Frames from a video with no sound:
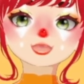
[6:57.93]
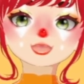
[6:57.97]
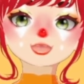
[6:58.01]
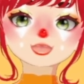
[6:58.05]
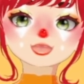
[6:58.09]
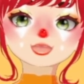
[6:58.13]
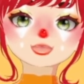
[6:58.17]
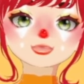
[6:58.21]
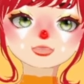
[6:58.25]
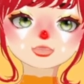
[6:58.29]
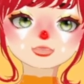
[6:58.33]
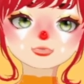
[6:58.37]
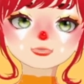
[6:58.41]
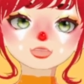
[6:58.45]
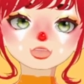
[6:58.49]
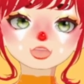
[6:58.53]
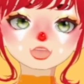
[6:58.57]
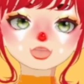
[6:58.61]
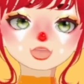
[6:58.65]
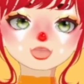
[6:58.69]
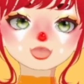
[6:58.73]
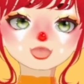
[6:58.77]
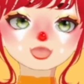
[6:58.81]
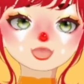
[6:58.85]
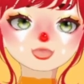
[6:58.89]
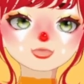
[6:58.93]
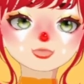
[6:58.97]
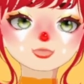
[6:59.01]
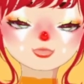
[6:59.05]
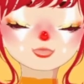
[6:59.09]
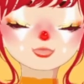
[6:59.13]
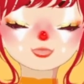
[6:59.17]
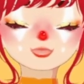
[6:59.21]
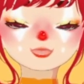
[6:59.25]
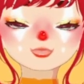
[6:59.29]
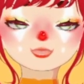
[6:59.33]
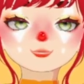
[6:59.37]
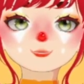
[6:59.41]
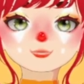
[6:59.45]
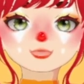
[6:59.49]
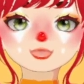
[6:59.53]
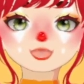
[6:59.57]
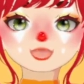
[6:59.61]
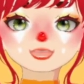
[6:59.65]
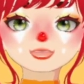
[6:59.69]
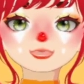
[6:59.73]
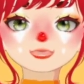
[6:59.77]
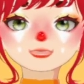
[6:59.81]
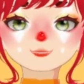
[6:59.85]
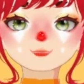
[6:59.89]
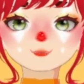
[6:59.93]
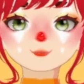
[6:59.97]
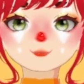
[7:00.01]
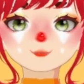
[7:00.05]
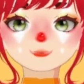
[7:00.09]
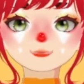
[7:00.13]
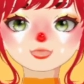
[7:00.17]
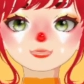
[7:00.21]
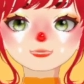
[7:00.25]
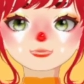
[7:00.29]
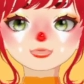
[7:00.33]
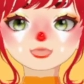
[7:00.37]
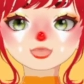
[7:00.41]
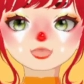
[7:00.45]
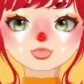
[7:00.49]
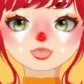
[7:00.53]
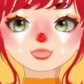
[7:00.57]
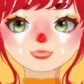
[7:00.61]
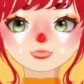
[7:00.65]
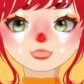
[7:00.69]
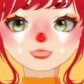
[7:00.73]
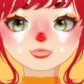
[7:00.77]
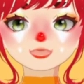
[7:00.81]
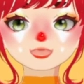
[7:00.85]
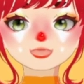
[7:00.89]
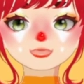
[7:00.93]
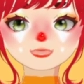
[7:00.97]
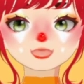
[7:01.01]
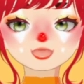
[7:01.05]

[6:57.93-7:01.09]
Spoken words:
I don't know. I had just found myself kind of